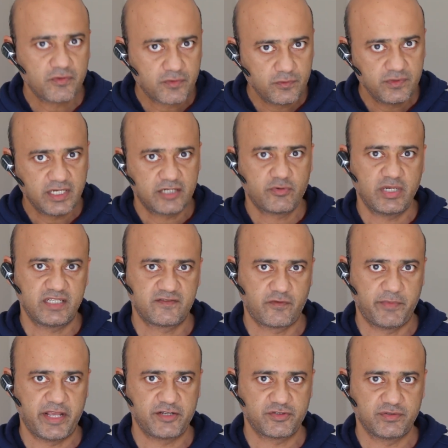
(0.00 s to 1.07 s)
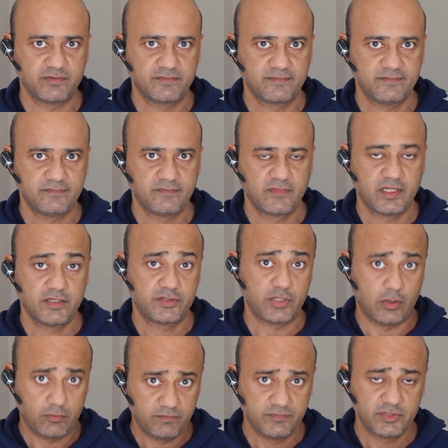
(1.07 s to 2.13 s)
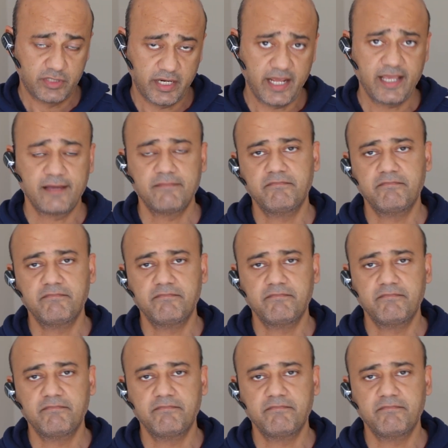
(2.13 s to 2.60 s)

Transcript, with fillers: through that transformation. So today,